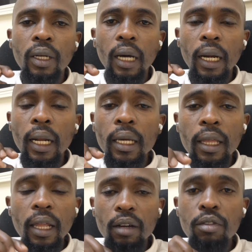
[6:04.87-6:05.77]
Unlike
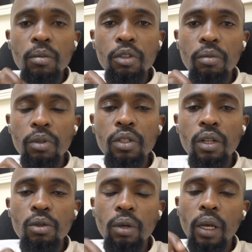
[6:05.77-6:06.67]
the other forms of
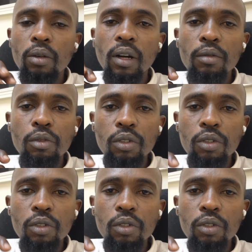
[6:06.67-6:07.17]
business where you have to